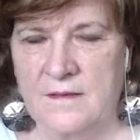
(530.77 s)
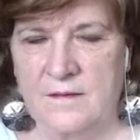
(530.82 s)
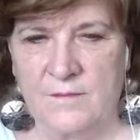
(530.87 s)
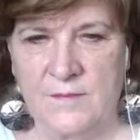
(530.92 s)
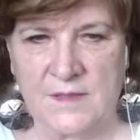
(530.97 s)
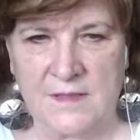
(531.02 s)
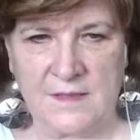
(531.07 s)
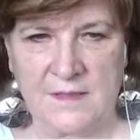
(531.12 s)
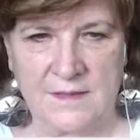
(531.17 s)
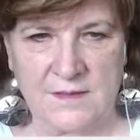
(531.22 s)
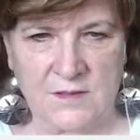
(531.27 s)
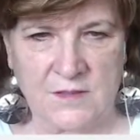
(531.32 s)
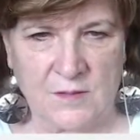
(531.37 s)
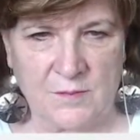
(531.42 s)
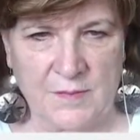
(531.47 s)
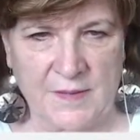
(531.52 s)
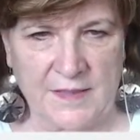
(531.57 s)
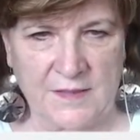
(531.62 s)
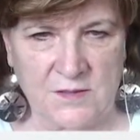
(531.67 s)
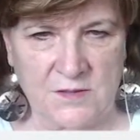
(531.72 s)
But let's go
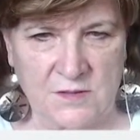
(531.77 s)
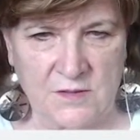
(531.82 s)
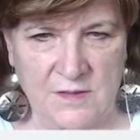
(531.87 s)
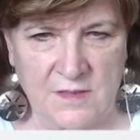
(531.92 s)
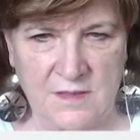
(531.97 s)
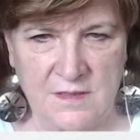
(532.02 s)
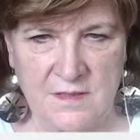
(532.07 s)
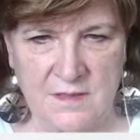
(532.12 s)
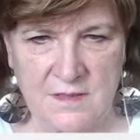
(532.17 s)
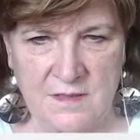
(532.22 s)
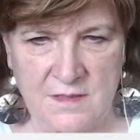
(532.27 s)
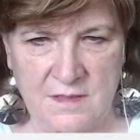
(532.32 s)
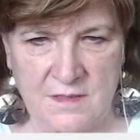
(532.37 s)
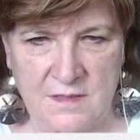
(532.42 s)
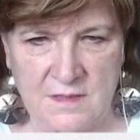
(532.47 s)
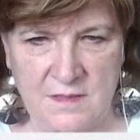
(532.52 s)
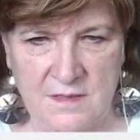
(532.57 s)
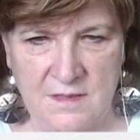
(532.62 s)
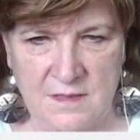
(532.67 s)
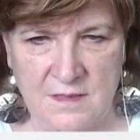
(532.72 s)
back to
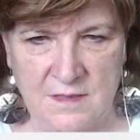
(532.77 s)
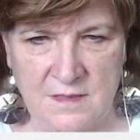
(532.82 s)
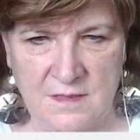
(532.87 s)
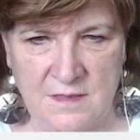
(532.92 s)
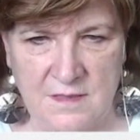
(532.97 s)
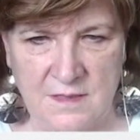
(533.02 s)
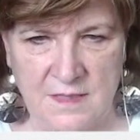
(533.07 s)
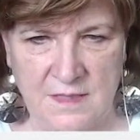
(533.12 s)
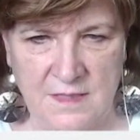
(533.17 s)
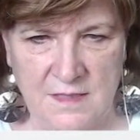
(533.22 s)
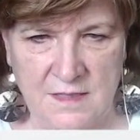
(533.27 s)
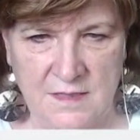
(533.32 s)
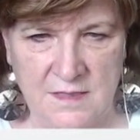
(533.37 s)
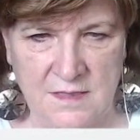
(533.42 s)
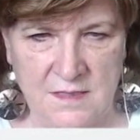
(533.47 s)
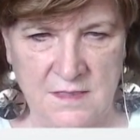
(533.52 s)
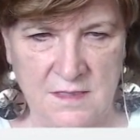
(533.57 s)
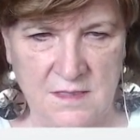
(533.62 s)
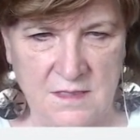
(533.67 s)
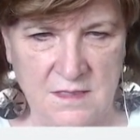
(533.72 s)
this.
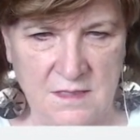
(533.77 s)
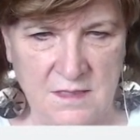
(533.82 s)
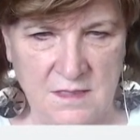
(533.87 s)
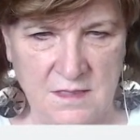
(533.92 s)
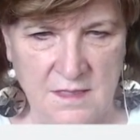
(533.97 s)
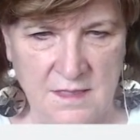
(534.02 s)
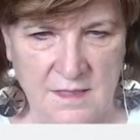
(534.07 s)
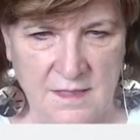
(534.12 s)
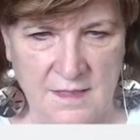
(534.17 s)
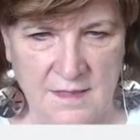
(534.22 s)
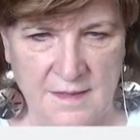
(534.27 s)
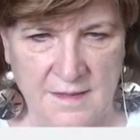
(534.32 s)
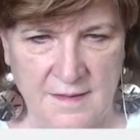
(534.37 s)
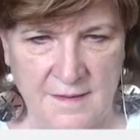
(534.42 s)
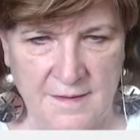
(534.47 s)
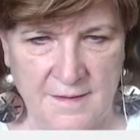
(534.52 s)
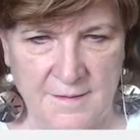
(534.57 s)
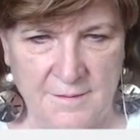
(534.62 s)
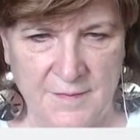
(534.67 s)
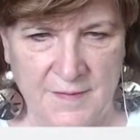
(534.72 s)
Edit,
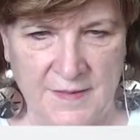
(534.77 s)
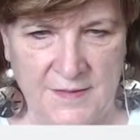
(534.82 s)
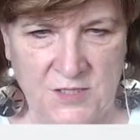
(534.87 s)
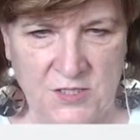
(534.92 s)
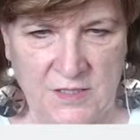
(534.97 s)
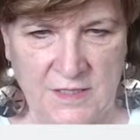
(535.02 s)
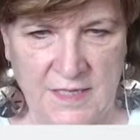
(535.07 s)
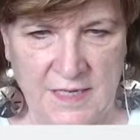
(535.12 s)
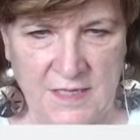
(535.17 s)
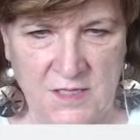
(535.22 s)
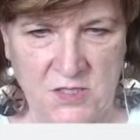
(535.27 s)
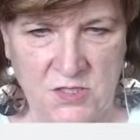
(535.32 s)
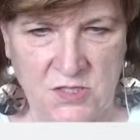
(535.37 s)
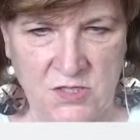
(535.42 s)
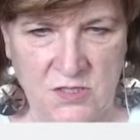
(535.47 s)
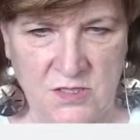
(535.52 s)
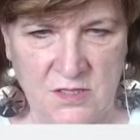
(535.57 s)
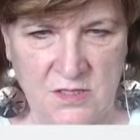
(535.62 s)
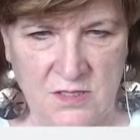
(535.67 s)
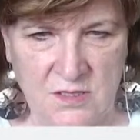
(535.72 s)

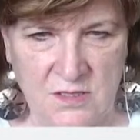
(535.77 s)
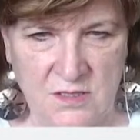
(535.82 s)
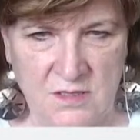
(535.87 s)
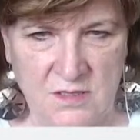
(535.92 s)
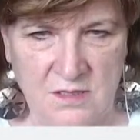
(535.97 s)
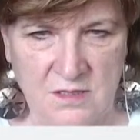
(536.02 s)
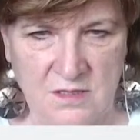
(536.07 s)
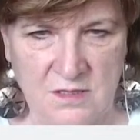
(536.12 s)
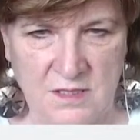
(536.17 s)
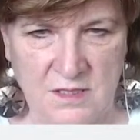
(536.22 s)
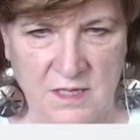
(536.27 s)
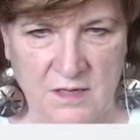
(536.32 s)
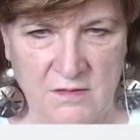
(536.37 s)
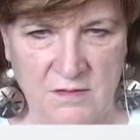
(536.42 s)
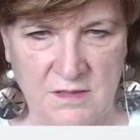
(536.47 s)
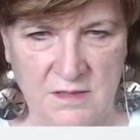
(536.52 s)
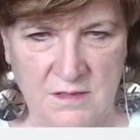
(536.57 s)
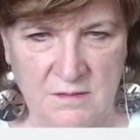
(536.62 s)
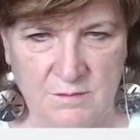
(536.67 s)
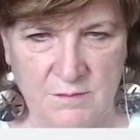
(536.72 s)
education,
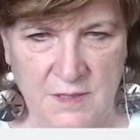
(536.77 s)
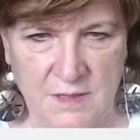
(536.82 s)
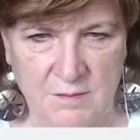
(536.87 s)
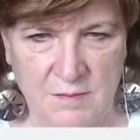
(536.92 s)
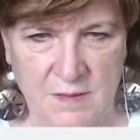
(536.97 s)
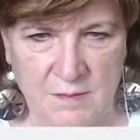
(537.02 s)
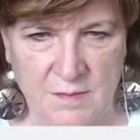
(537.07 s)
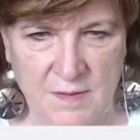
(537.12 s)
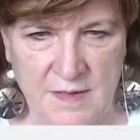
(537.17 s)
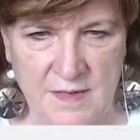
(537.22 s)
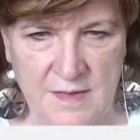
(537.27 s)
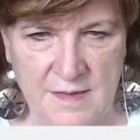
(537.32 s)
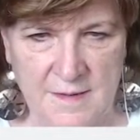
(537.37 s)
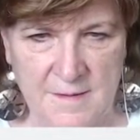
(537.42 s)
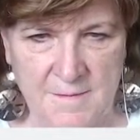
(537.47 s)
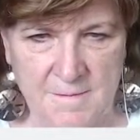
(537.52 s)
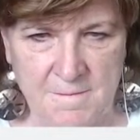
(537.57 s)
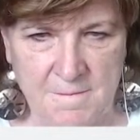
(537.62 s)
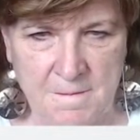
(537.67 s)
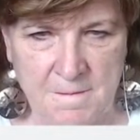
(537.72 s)
current, blah blah blah.
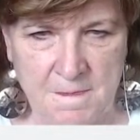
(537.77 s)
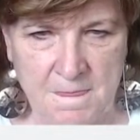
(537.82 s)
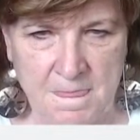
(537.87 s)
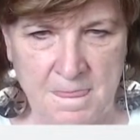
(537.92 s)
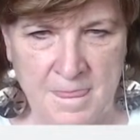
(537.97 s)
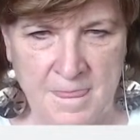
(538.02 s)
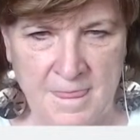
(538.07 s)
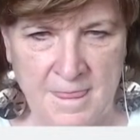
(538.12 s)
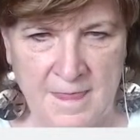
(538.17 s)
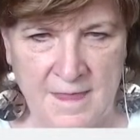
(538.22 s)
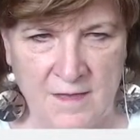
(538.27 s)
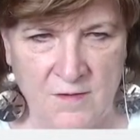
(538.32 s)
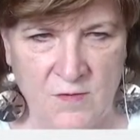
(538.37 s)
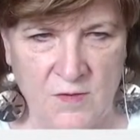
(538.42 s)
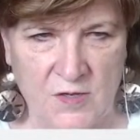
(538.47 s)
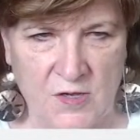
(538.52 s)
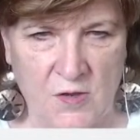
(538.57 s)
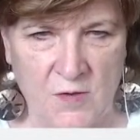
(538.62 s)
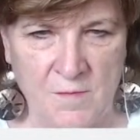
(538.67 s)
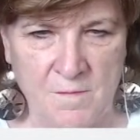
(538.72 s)
Here you
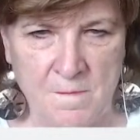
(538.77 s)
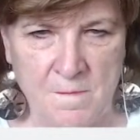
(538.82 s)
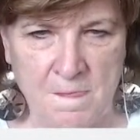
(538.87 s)
go.